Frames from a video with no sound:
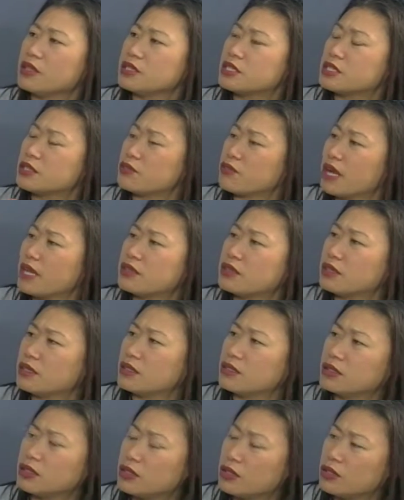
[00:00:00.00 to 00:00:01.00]
This is the right thing
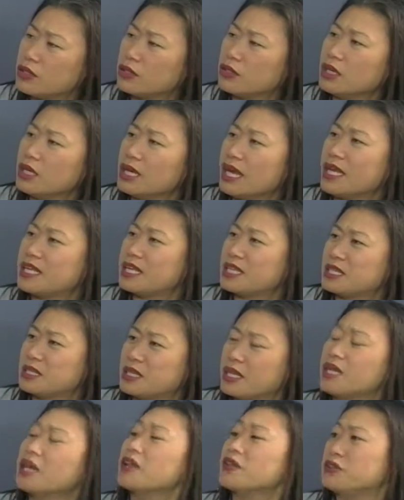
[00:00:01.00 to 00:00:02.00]
to do. And it's
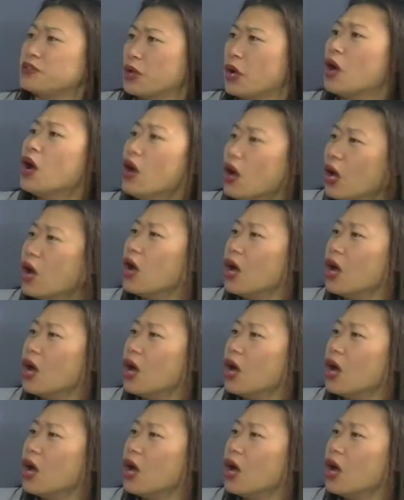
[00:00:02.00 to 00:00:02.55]
the duh.